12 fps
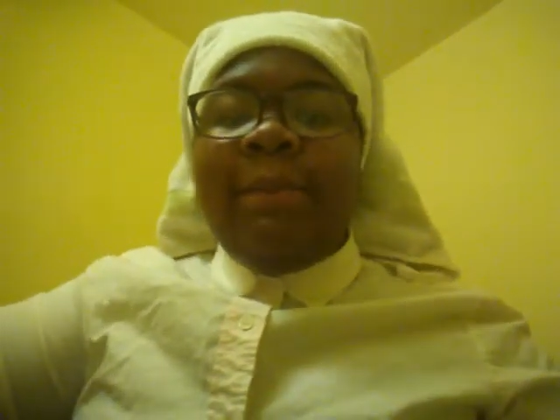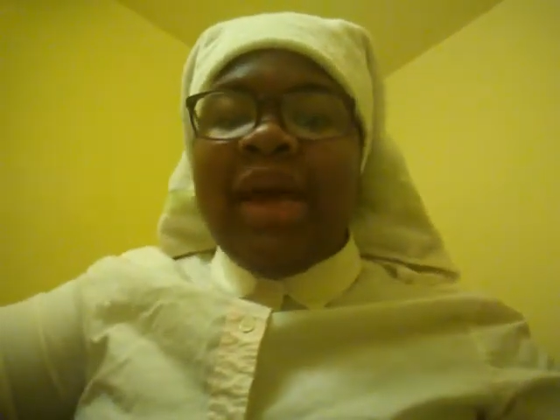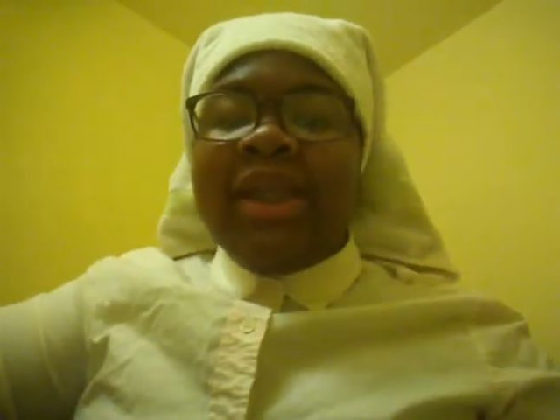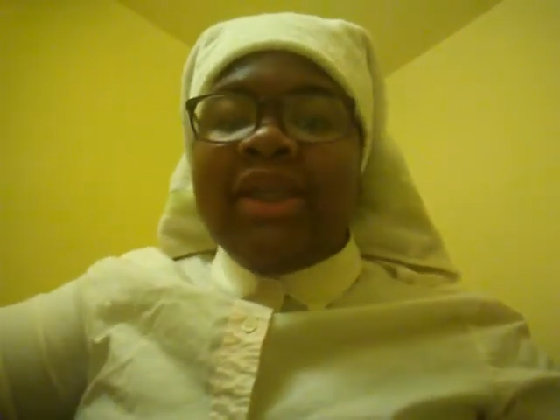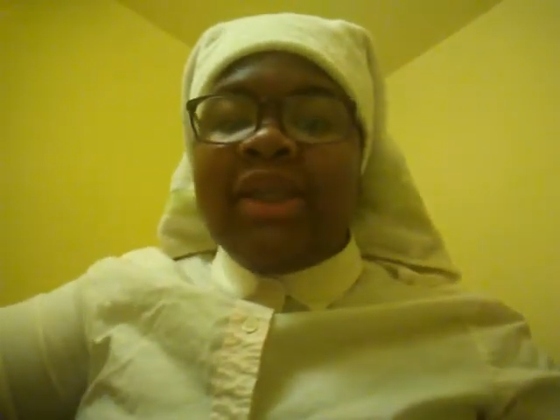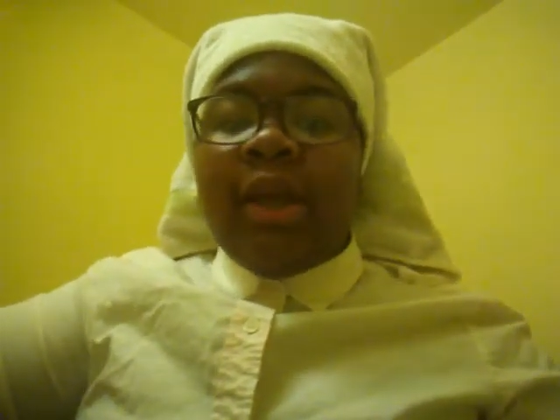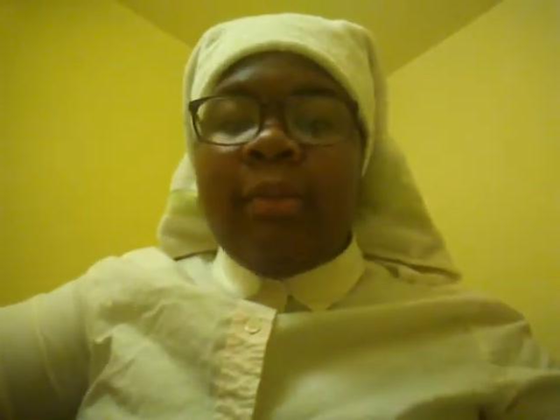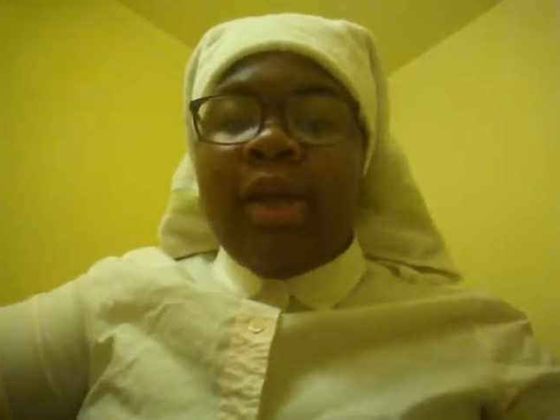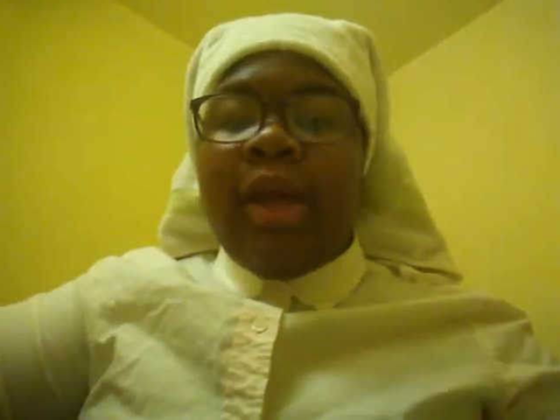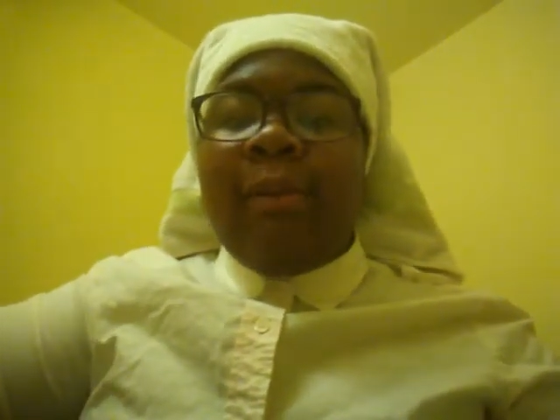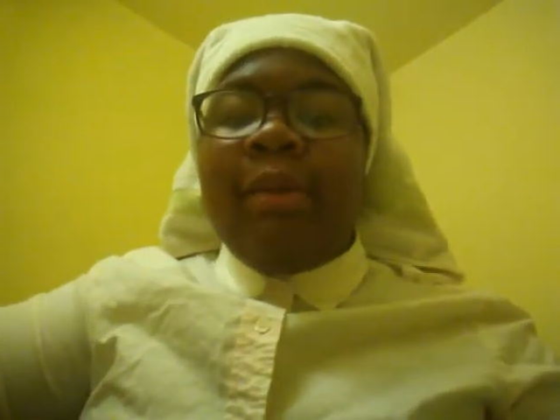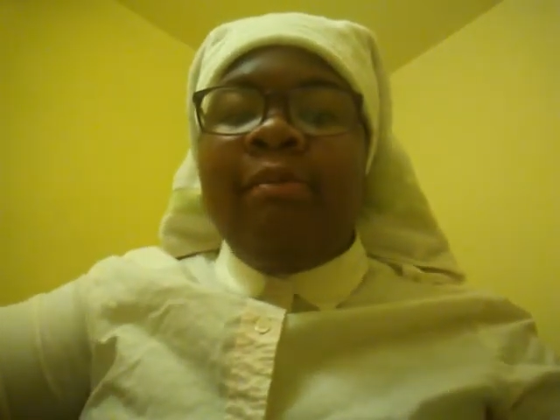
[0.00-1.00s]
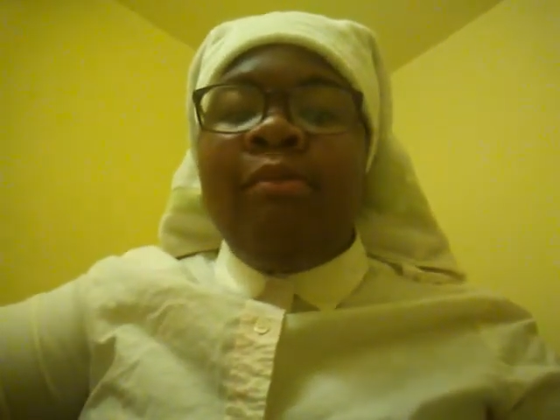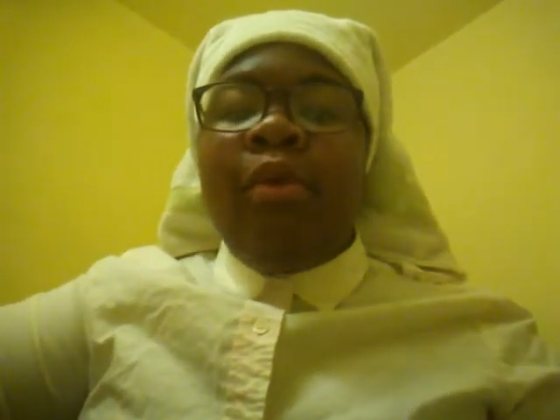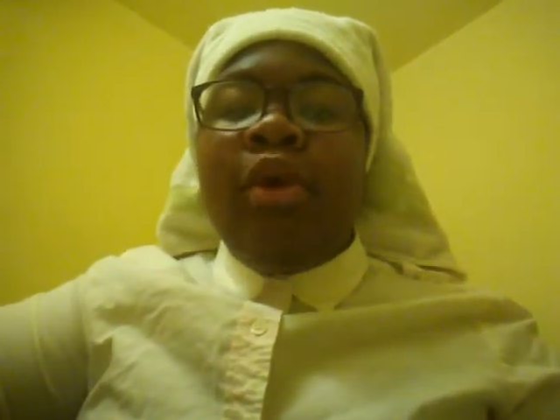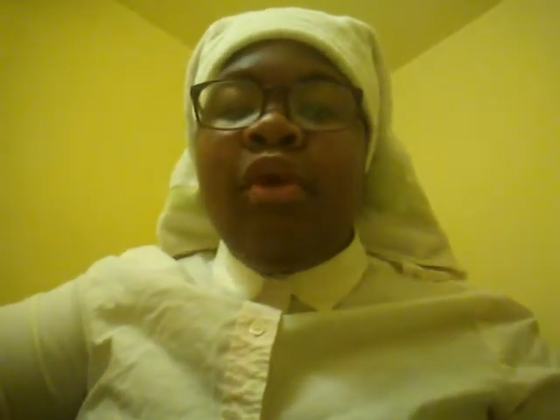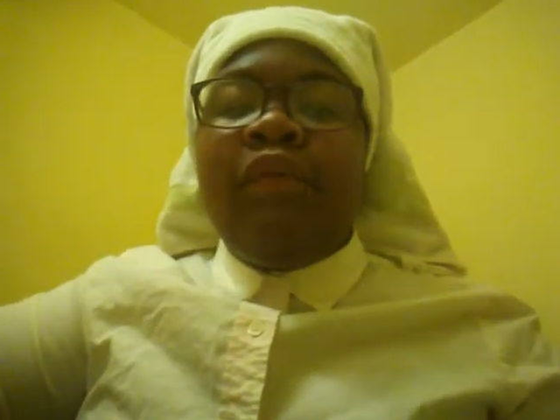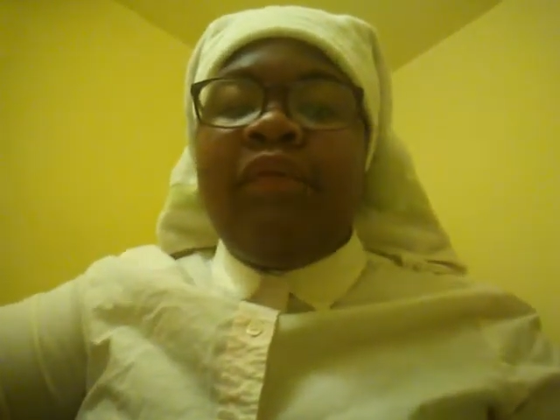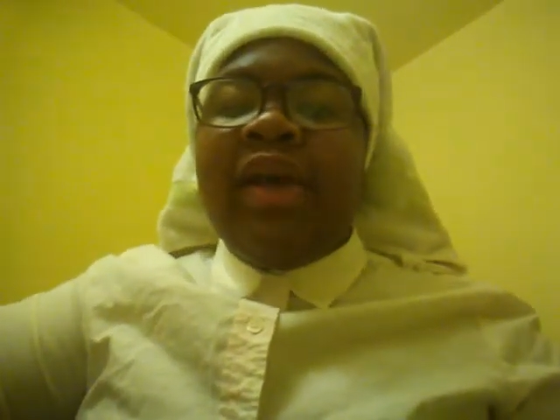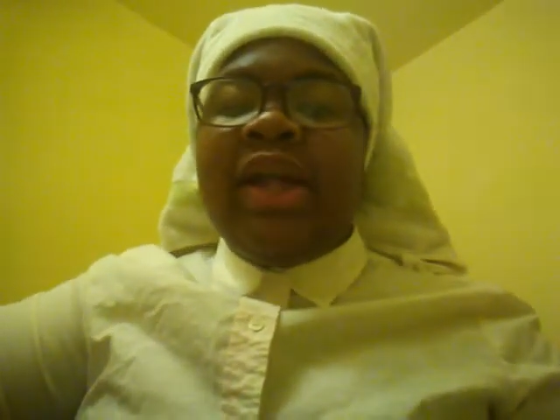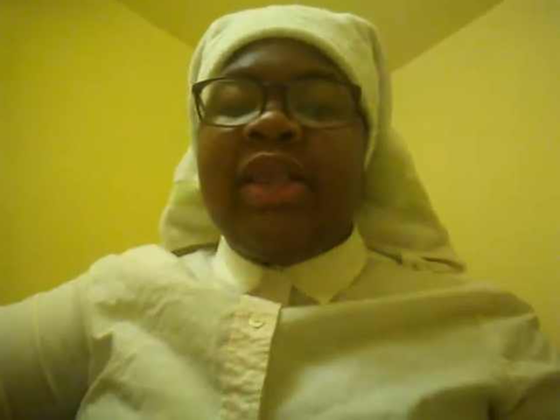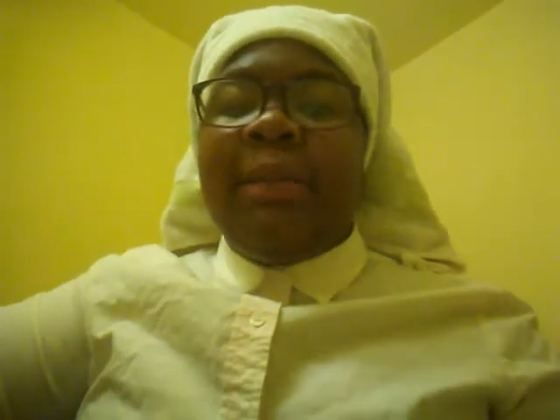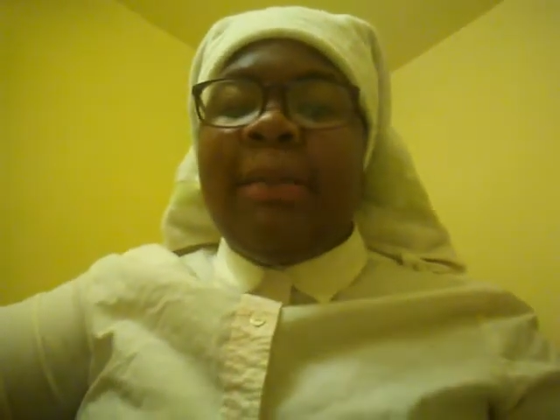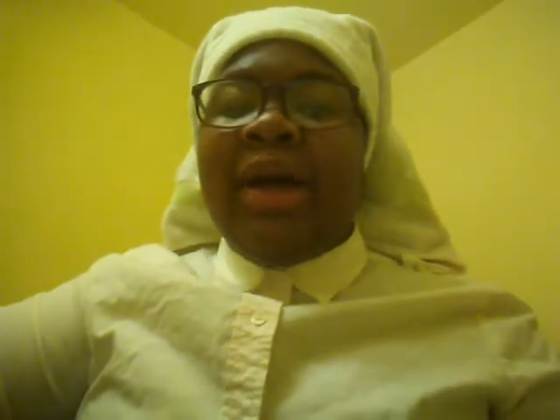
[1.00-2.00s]
peasants are becoming more
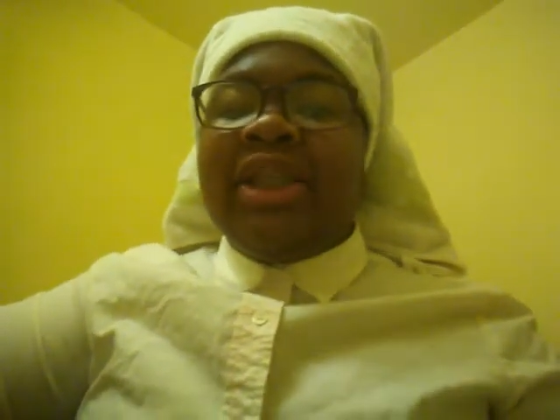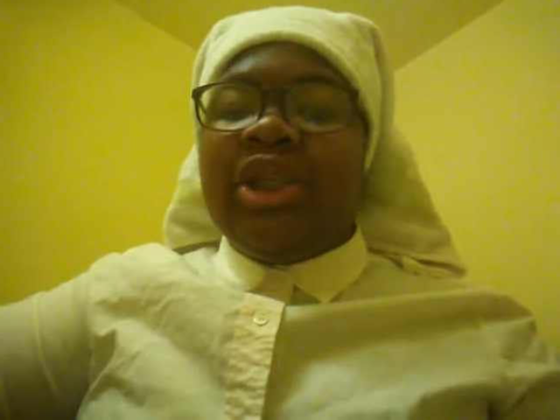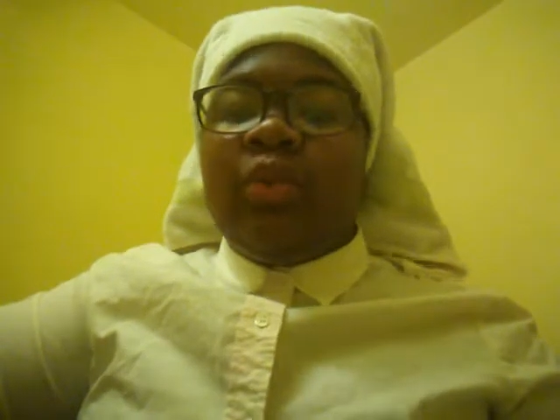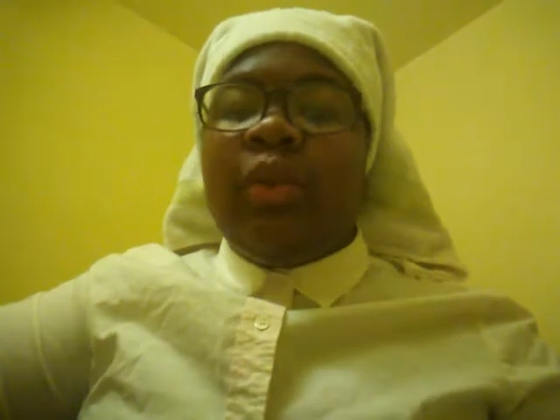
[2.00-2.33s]
affected by this